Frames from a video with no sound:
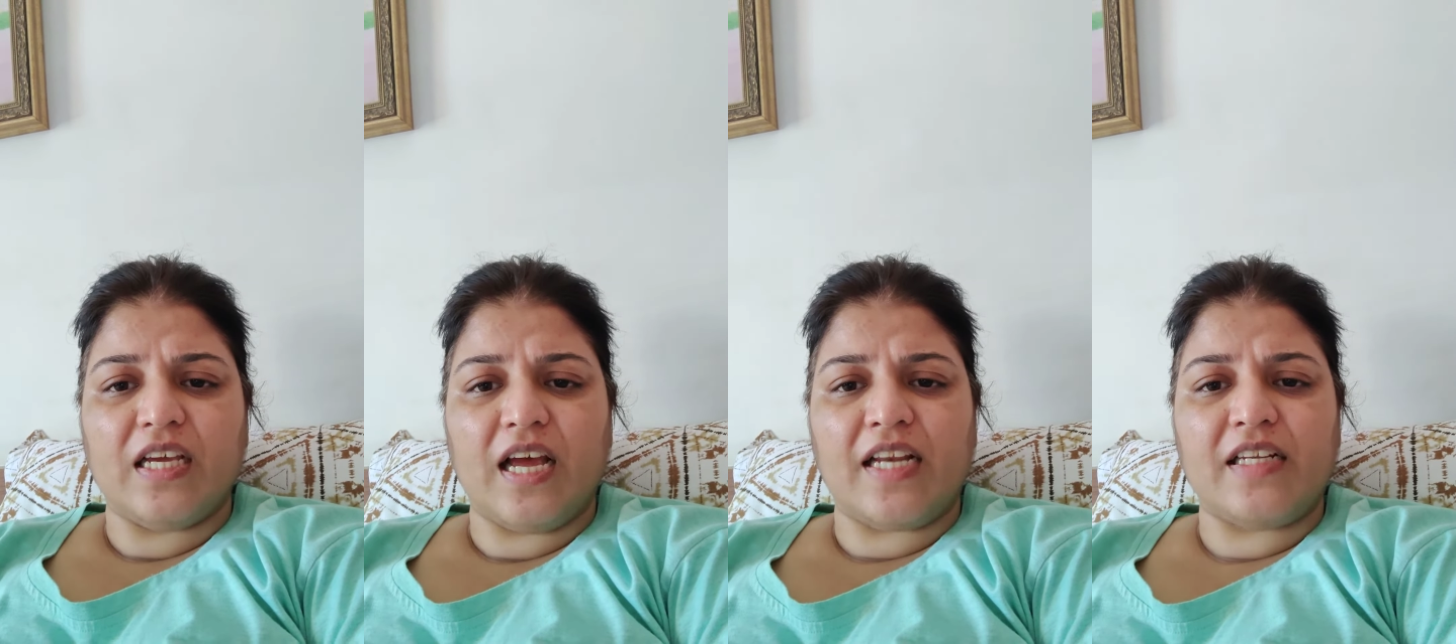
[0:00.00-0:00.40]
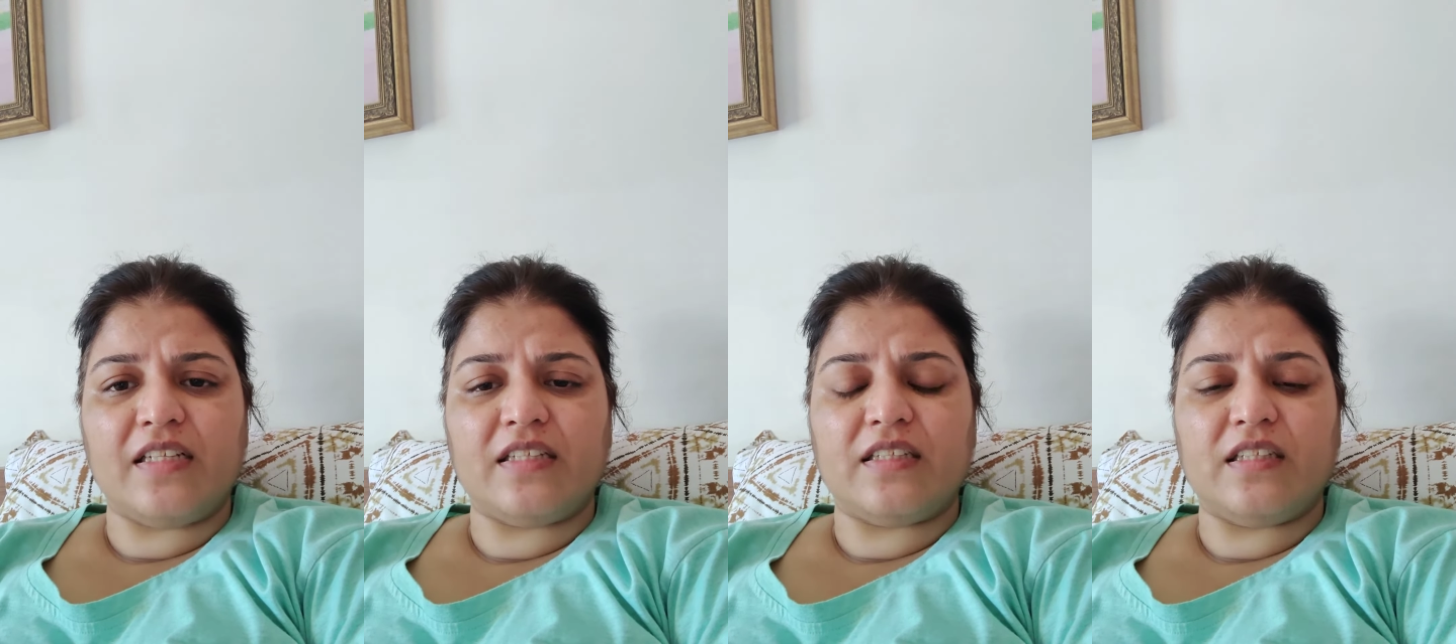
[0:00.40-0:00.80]
and
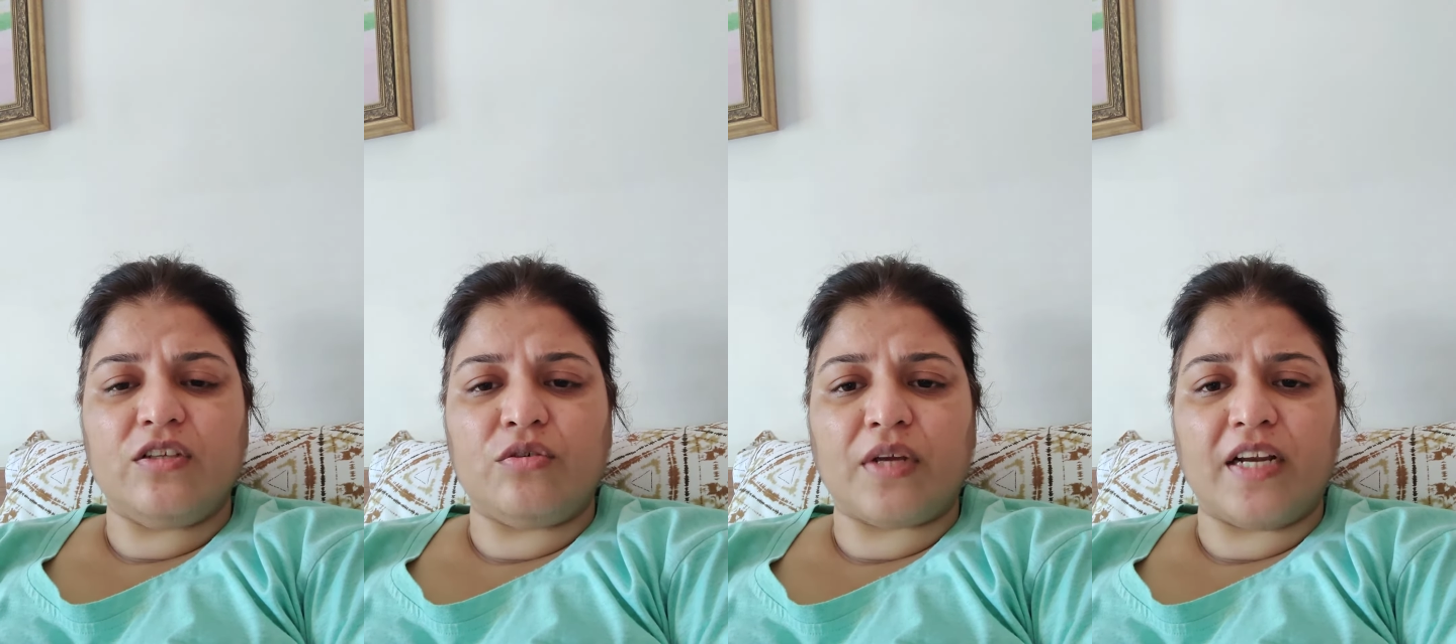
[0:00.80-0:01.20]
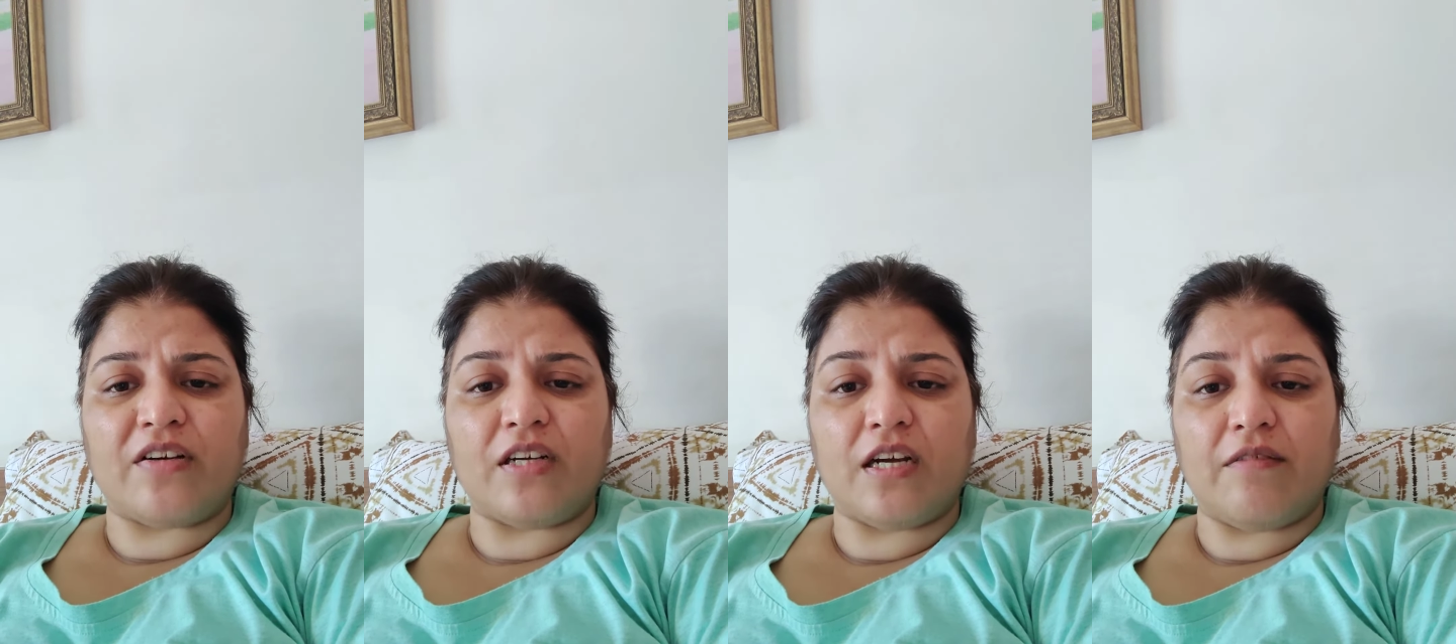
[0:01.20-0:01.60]
you can
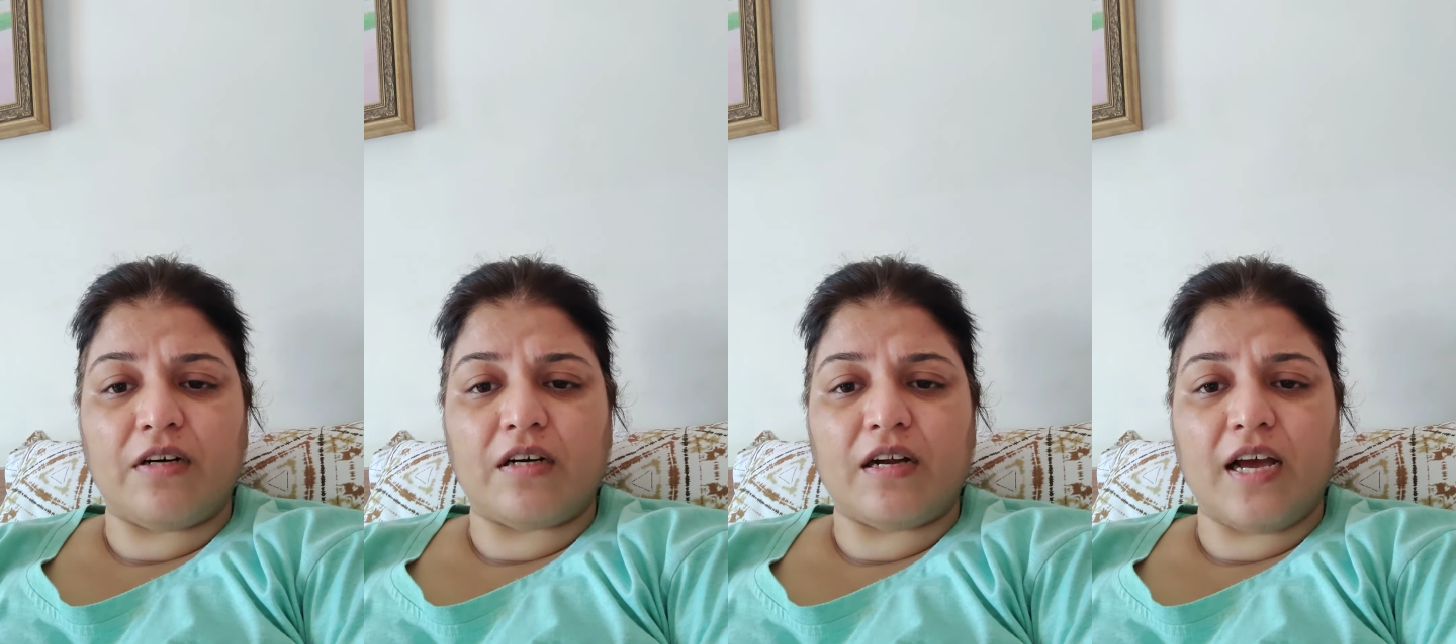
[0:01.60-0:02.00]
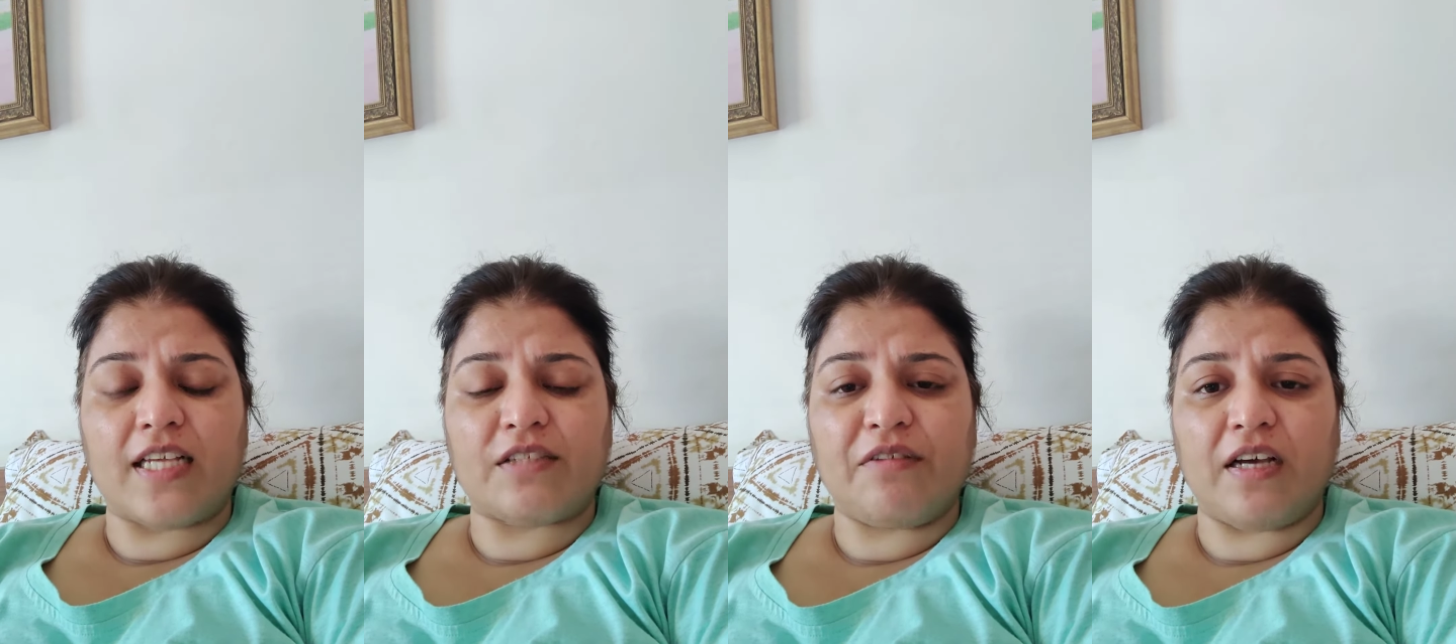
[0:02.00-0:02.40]
recover
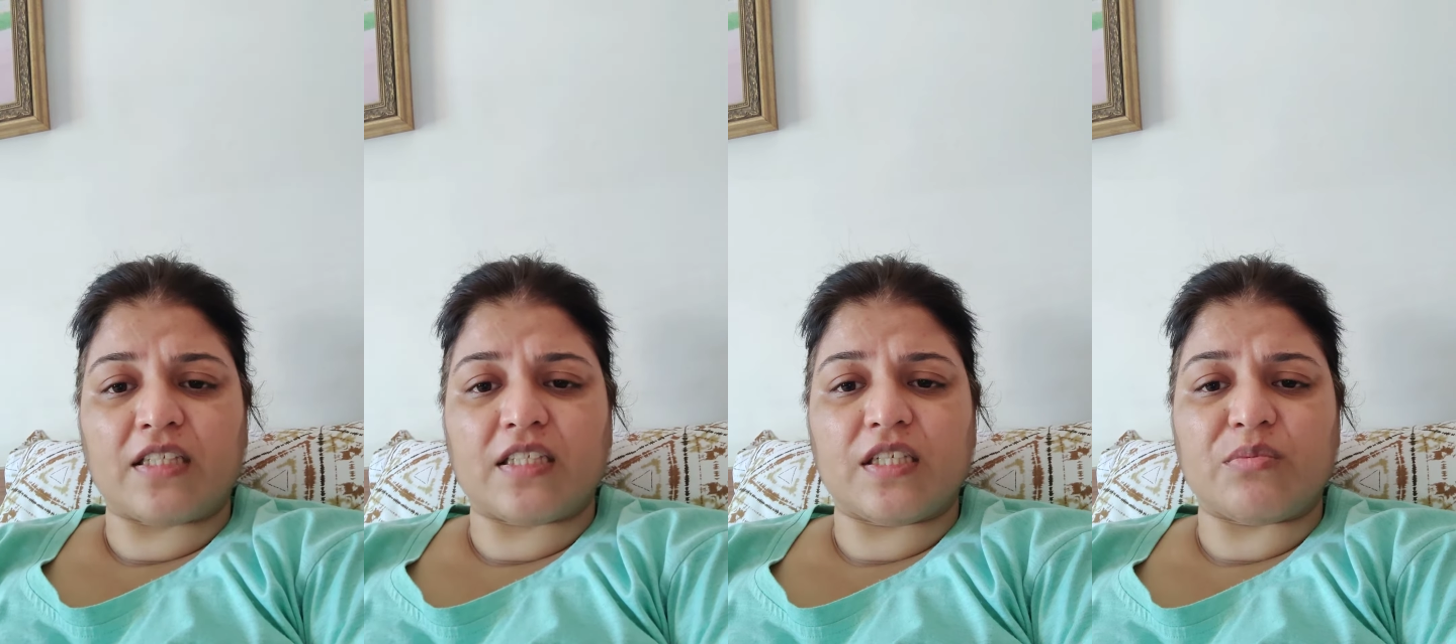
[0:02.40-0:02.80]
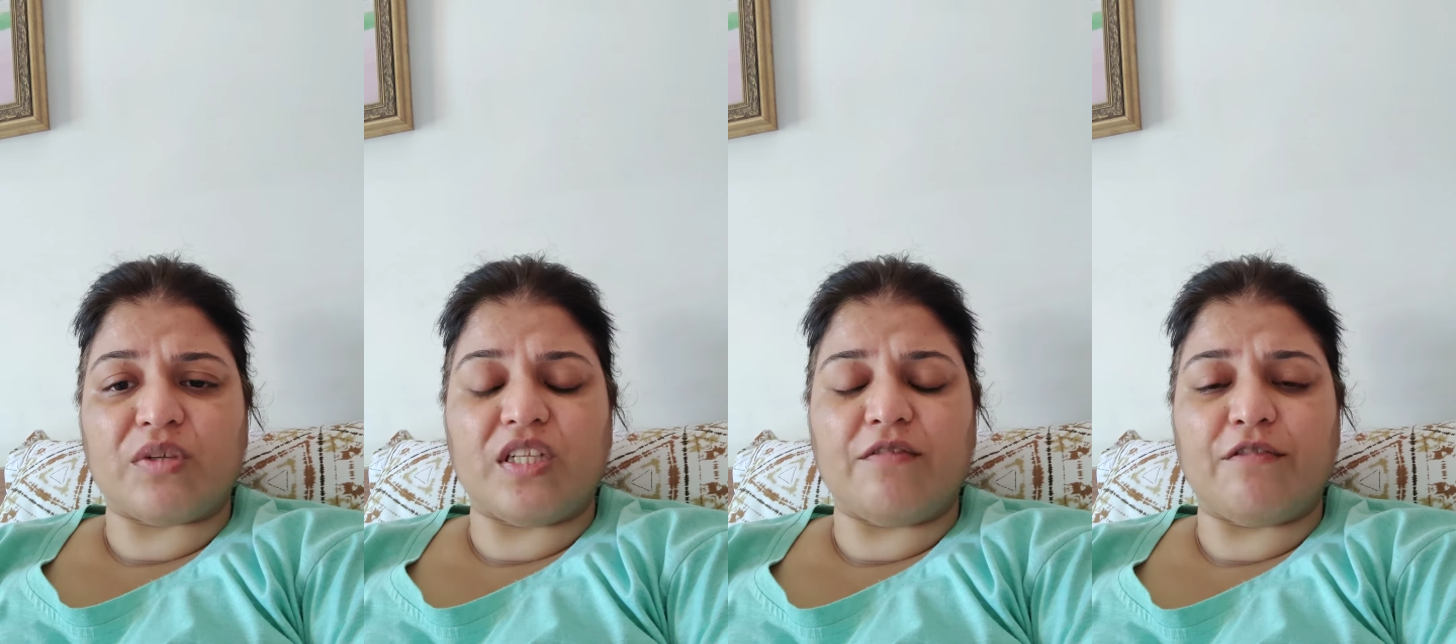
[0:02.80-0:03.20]
as fast as
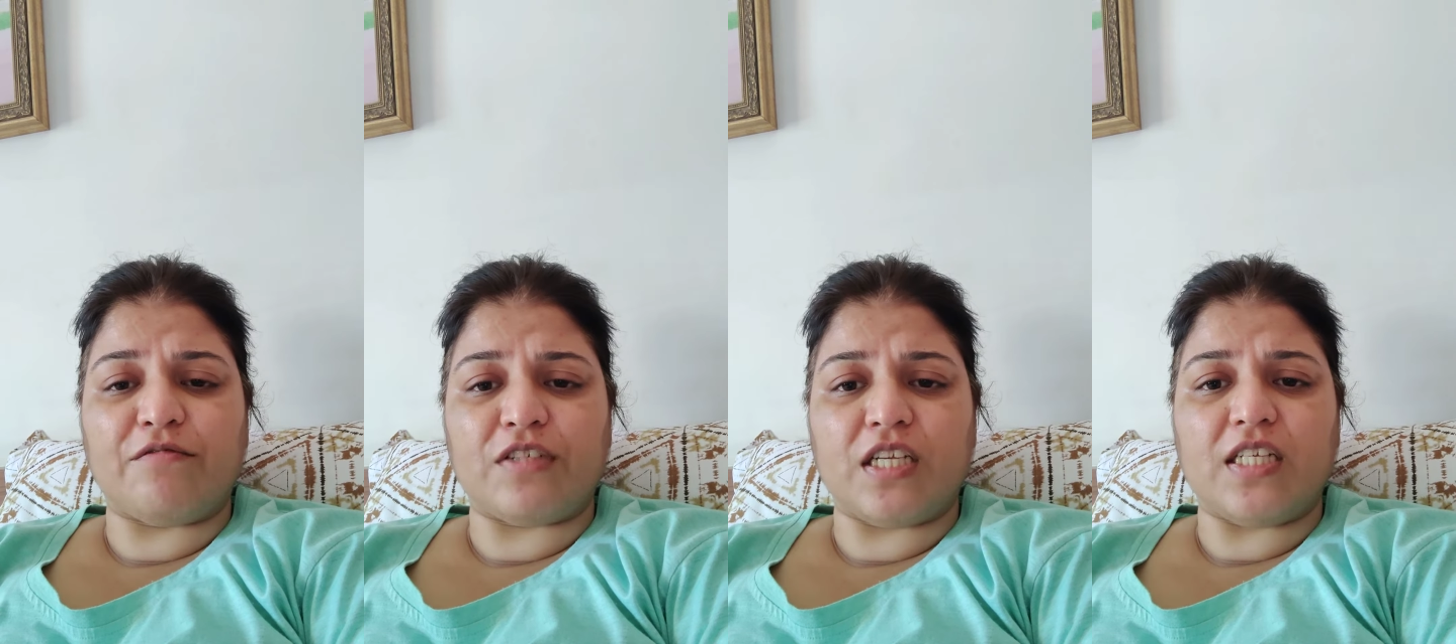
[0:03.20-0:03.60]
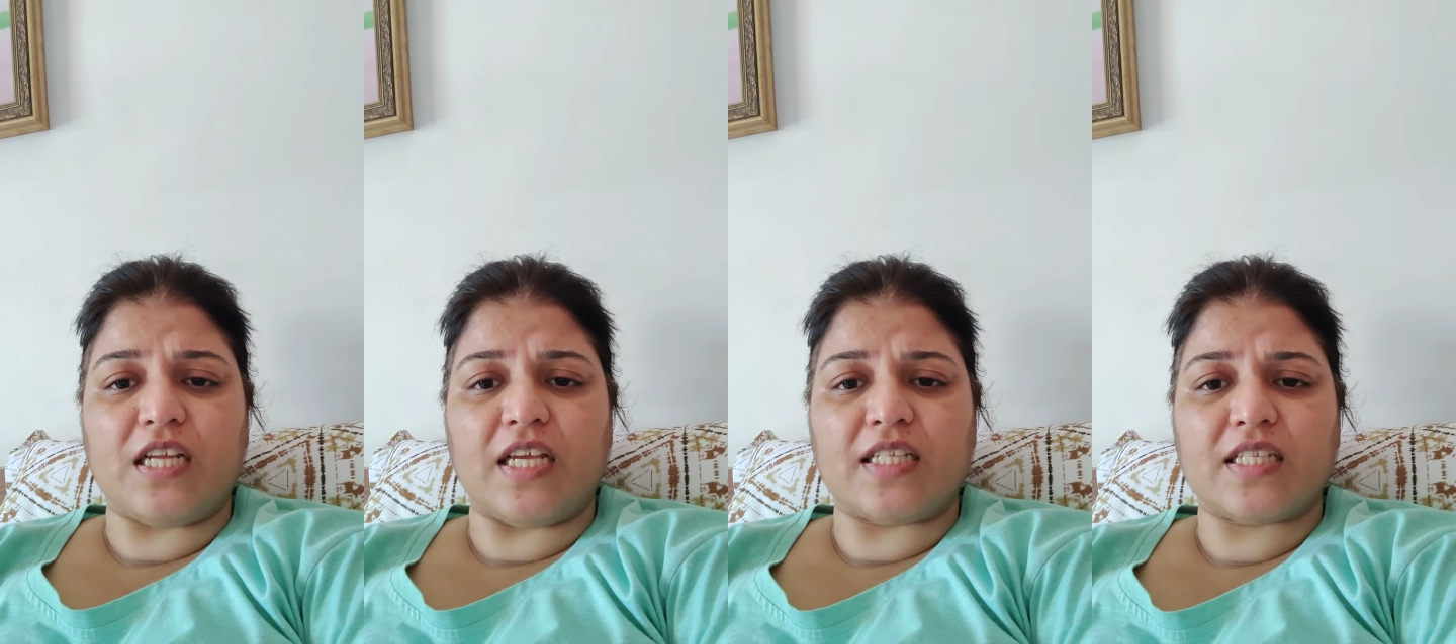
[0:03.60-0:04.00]
within 15
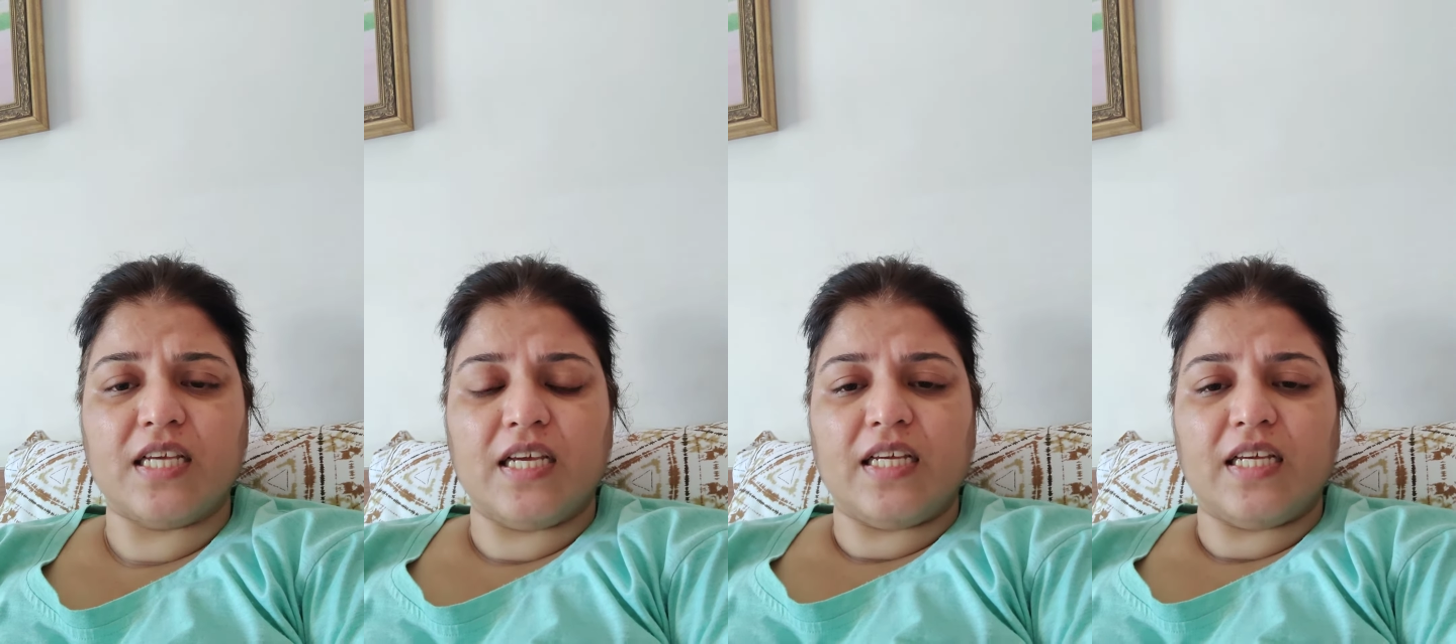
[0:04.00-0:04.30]
days